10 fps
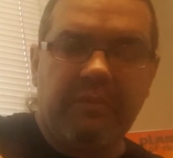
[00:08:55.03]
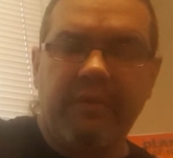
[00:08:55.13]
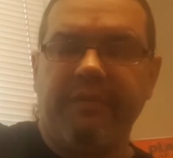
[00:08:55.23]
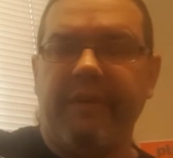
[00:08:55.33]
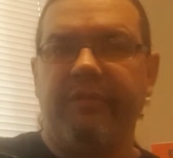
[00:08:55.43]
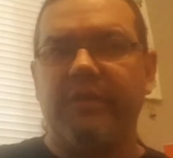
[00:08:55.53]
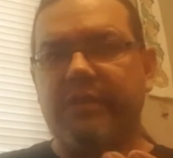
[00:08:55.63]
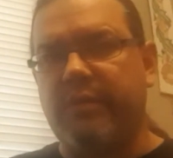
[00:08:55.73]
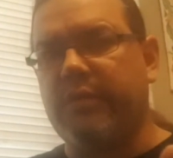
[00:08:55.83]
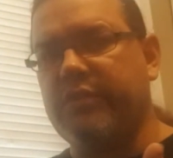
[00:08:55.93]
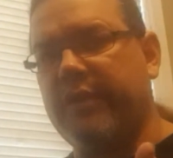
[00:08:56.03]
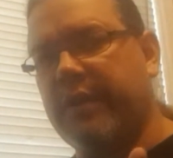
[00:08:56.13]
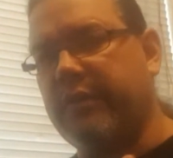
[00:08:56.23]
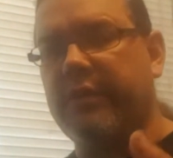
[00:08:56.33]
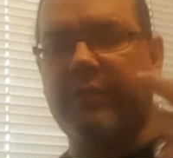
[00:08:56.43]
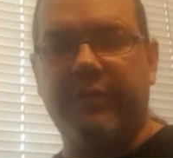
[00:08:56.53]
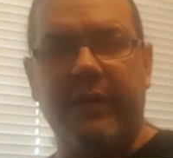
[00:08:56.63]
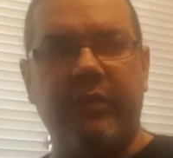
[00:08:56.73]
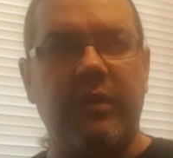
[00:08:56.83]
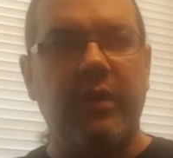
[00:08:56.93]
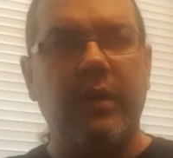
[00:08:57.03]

your favorite soda drink or your favorite